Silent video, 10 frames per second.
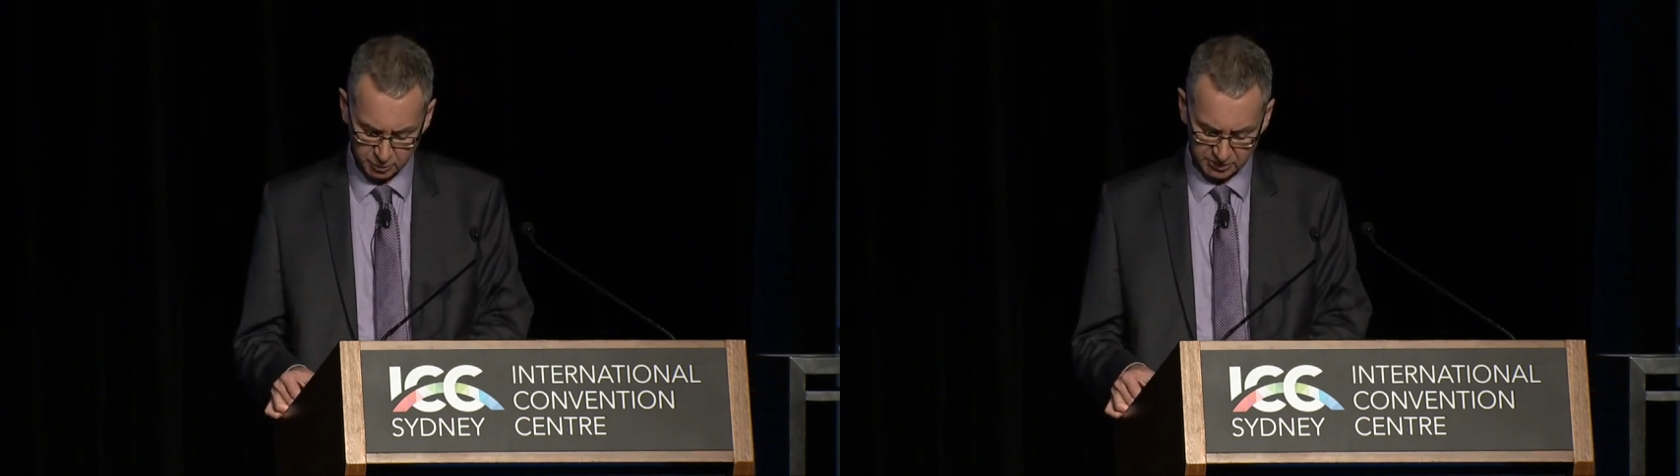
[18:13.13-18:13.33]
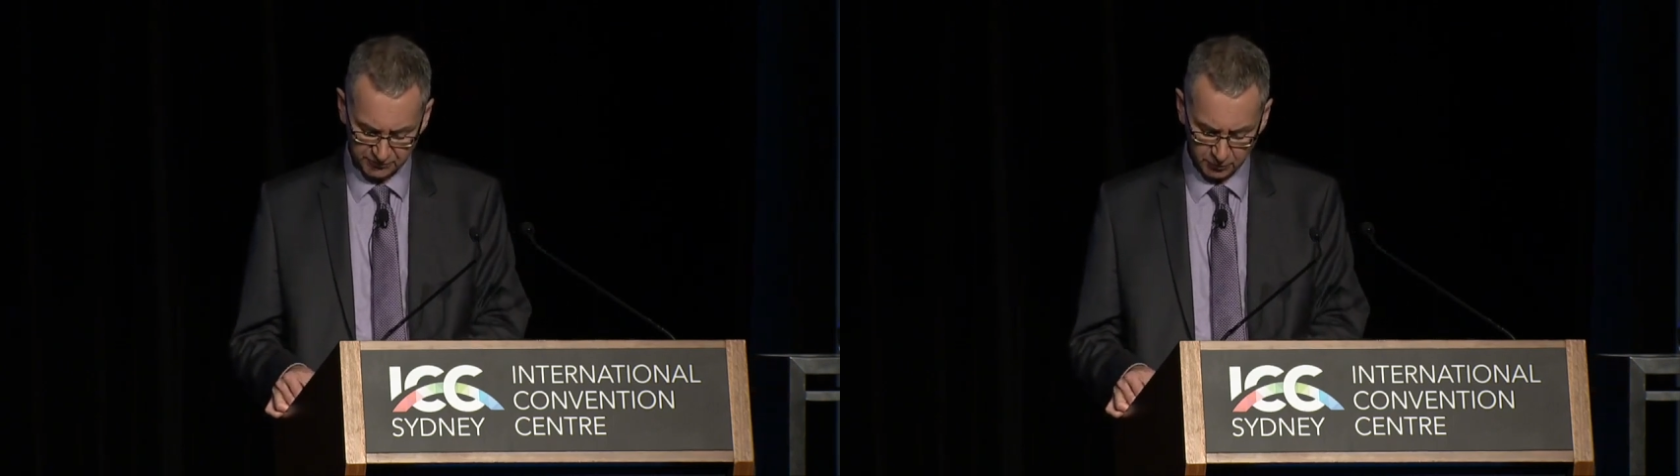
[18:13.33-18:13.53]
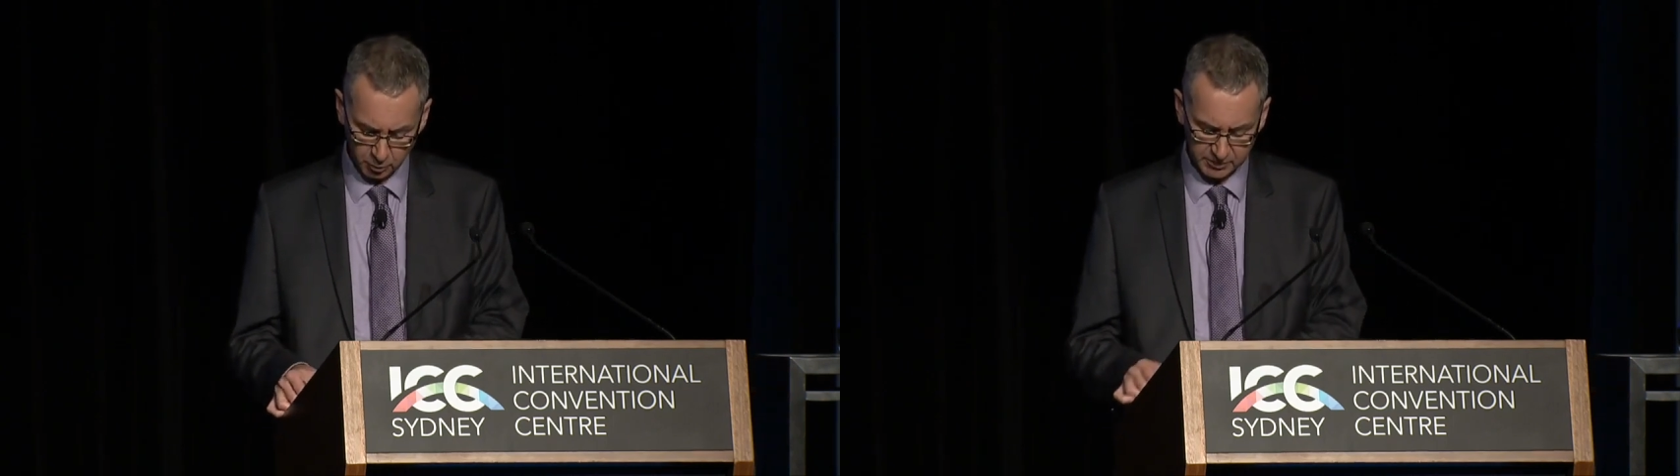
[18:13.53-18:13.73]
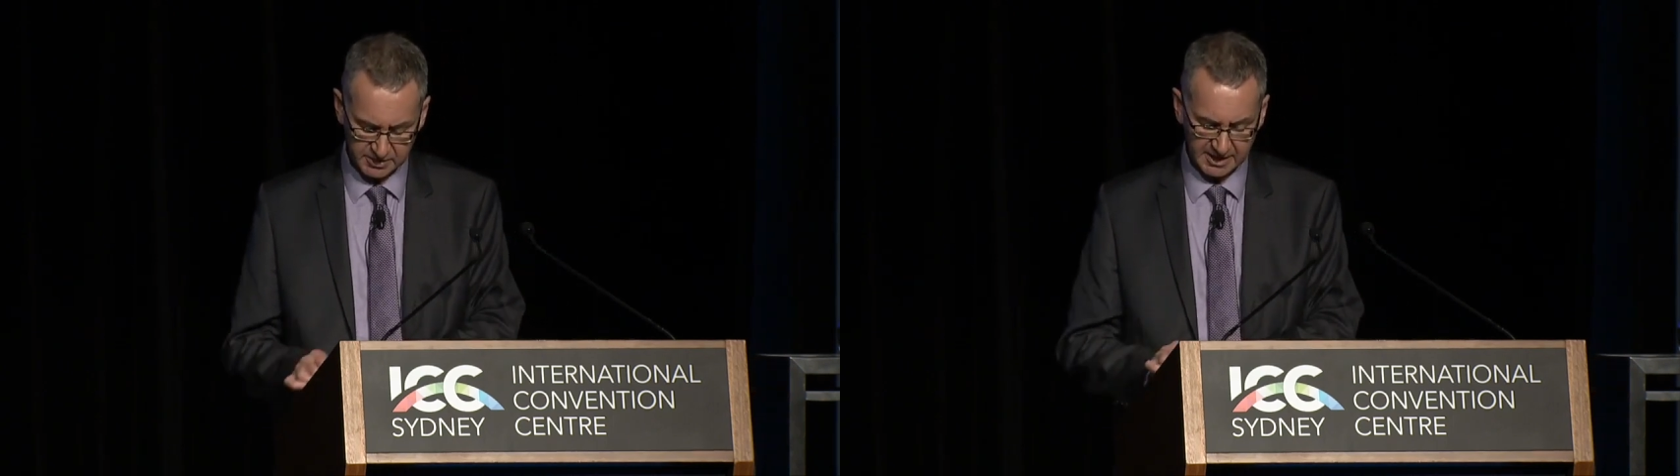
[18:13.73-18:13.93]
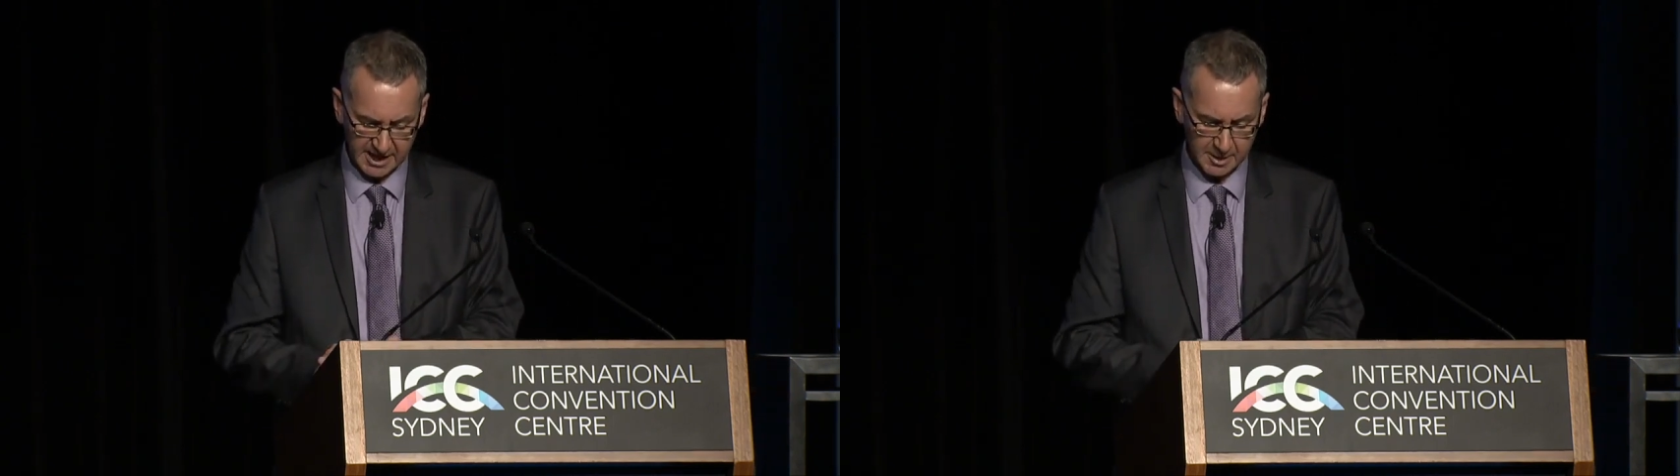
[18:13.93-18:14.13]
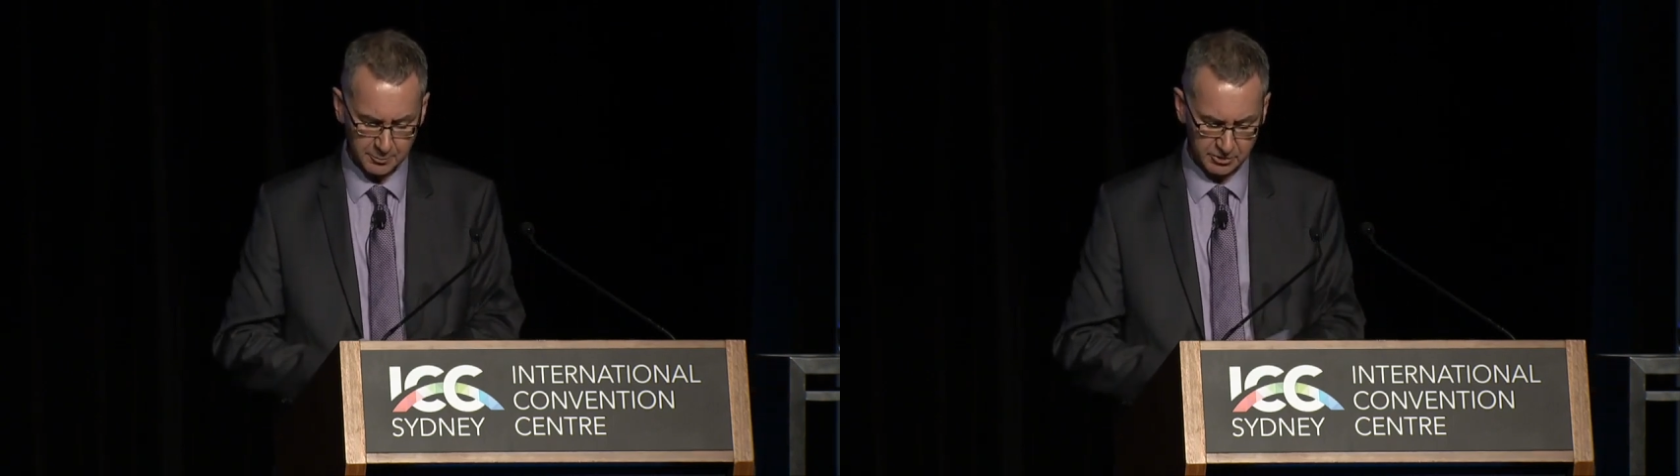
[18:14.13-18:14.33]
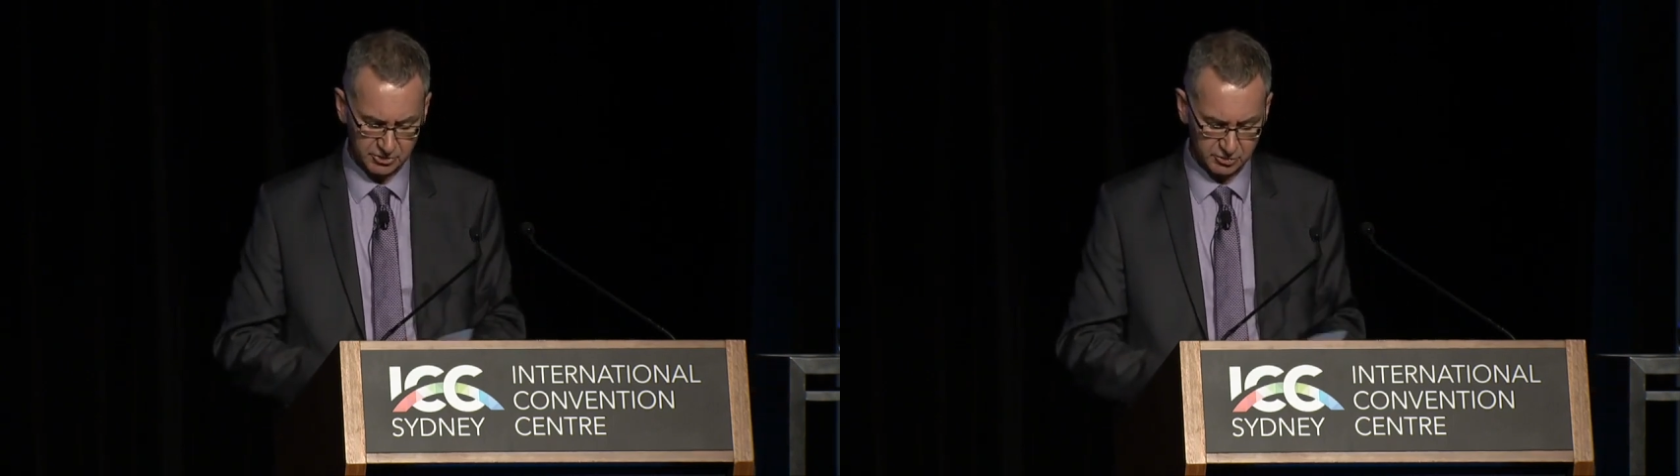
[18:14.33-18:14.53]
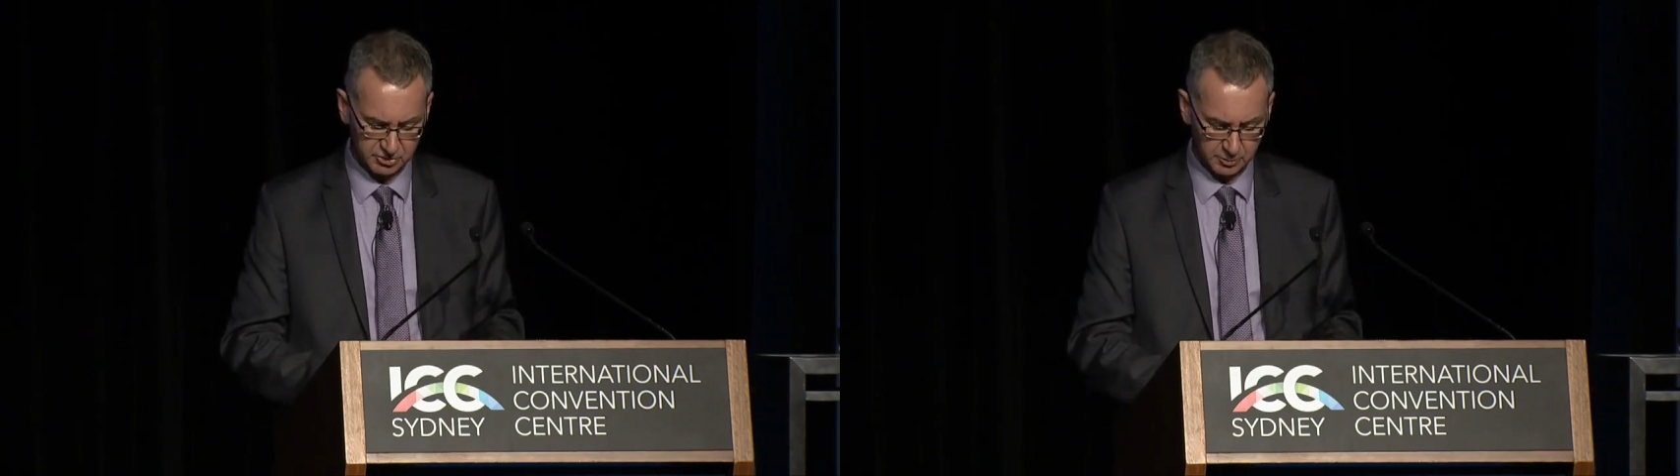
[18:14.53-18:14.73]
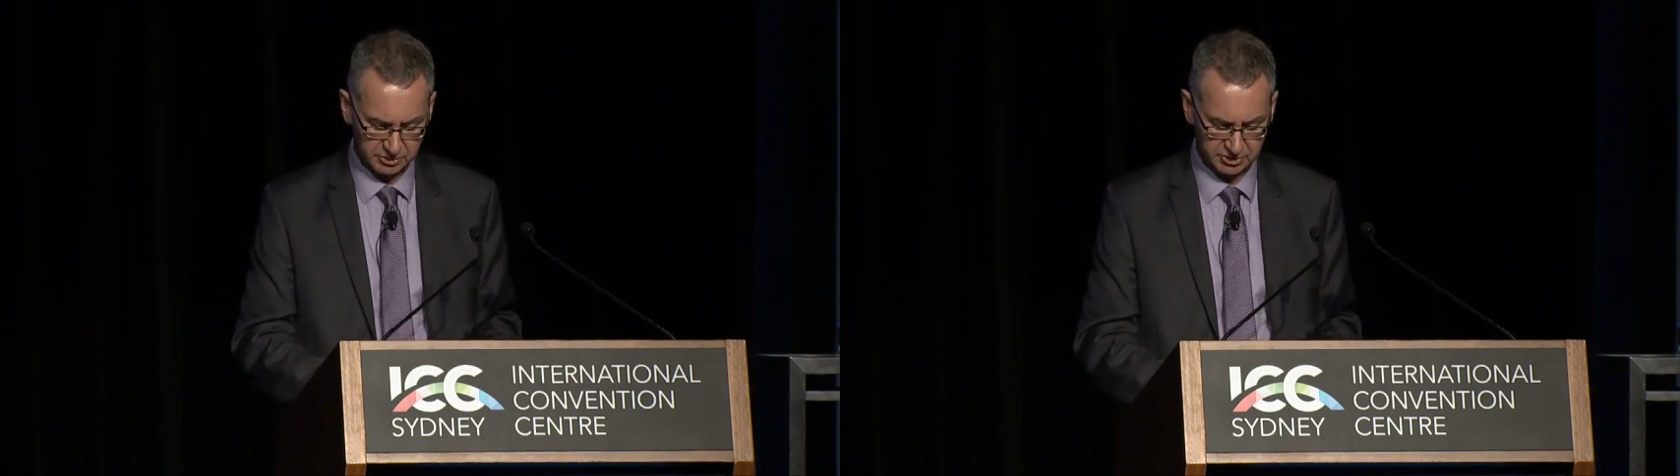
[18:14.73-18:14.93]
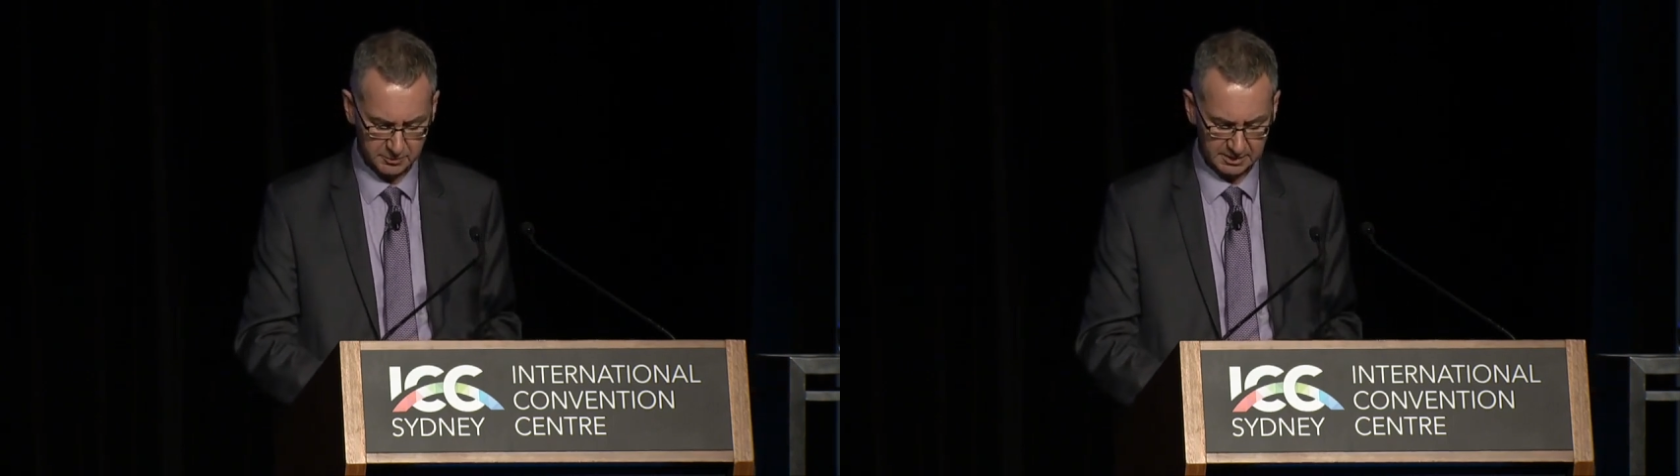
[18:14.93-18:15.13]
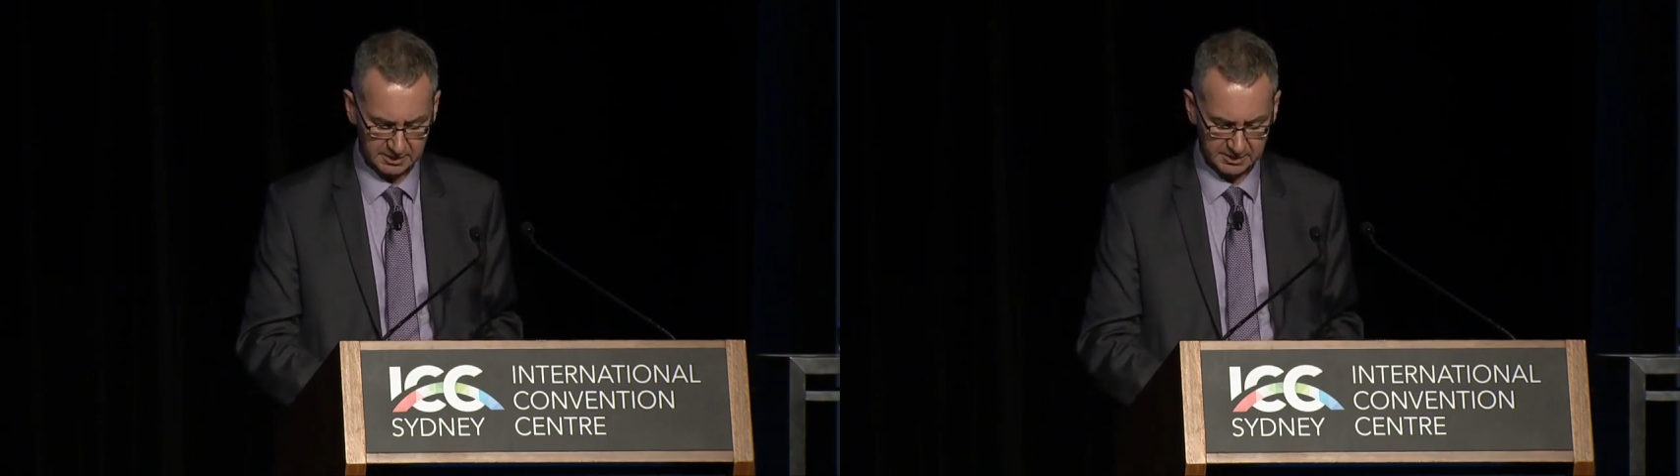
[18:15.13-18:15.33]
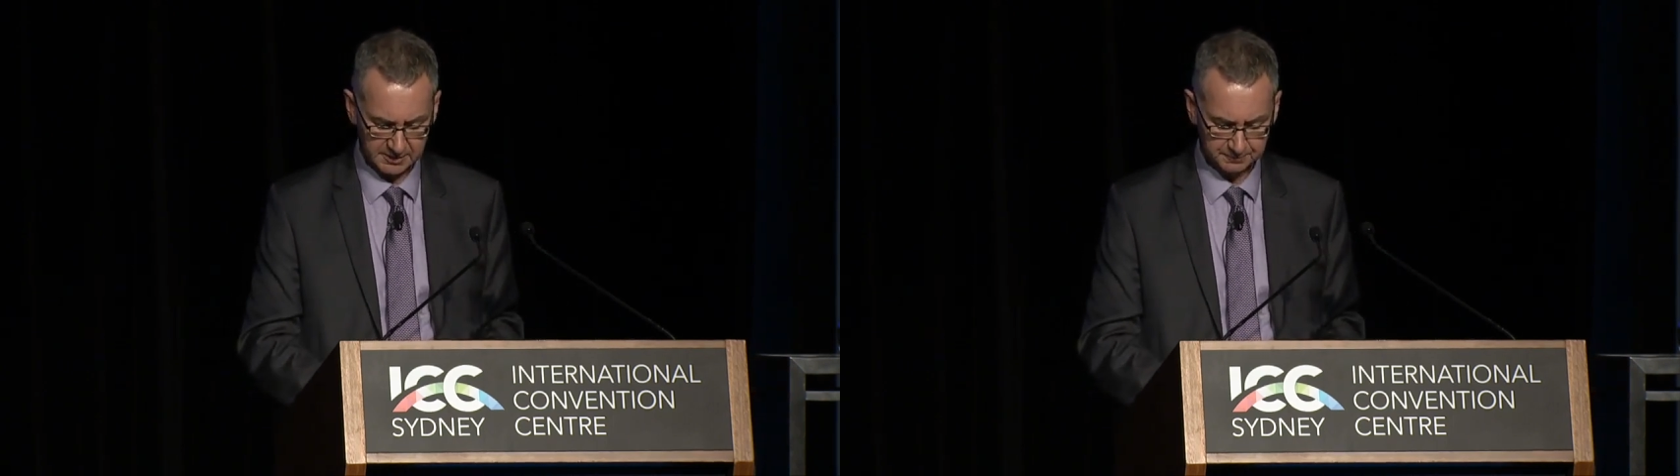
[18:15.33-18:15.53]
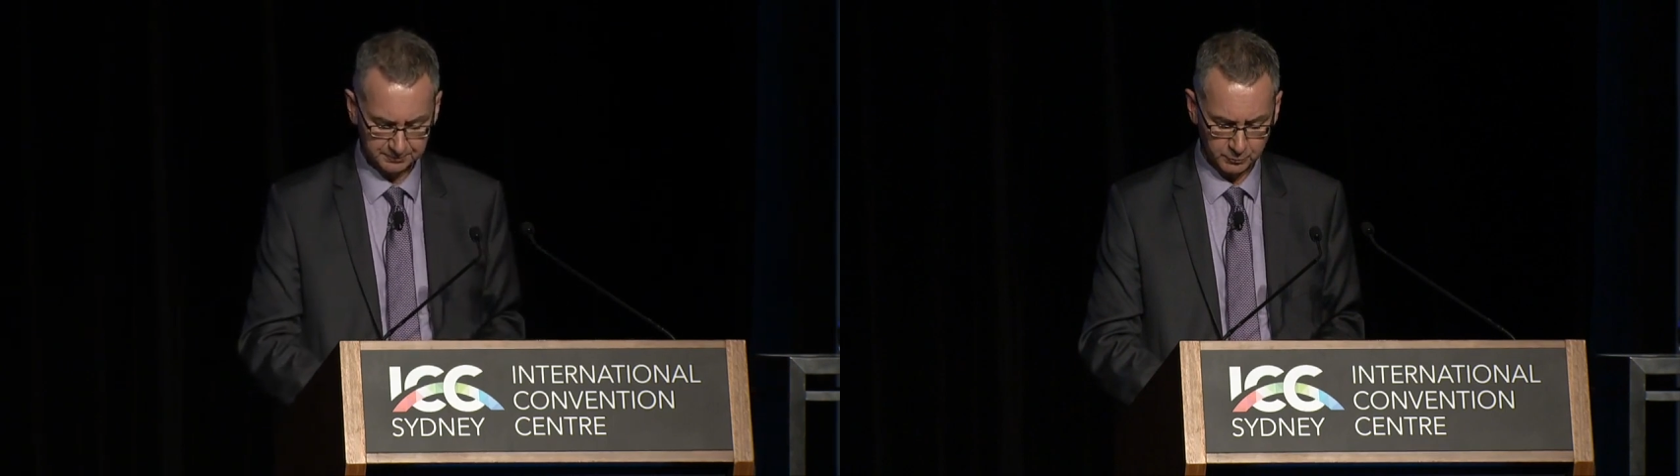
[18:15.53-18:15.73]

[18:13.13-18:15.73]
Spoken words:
which fall within APRA's responsibility,